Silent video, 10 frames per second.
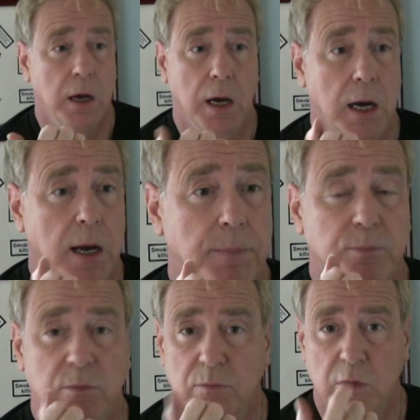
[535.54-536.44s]

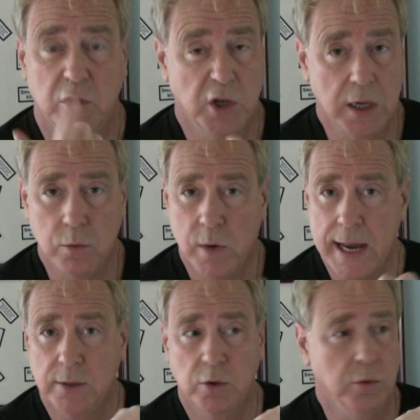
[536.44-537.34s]
um,
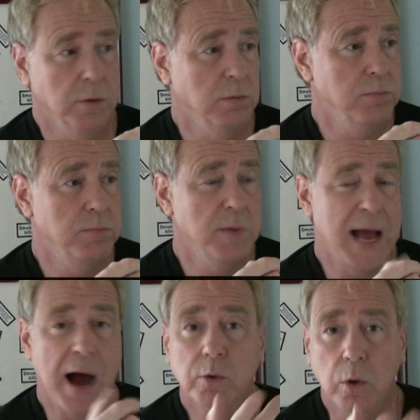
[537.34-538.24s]
cigarettes or
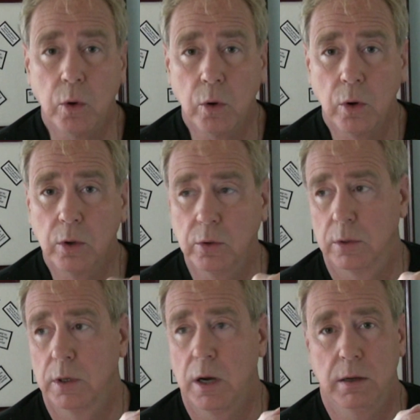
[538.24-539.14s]
alcohol
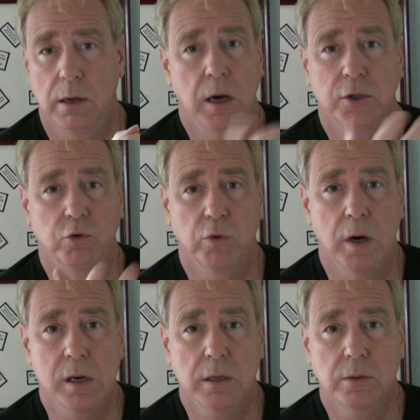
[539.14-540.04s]
or hard
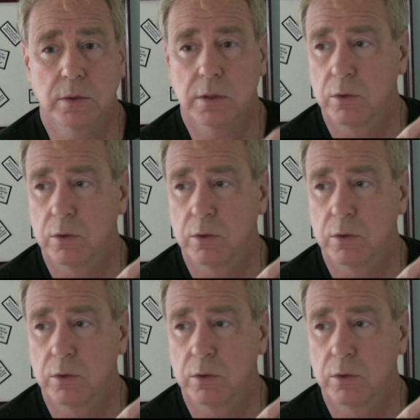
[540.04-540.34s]
drugs,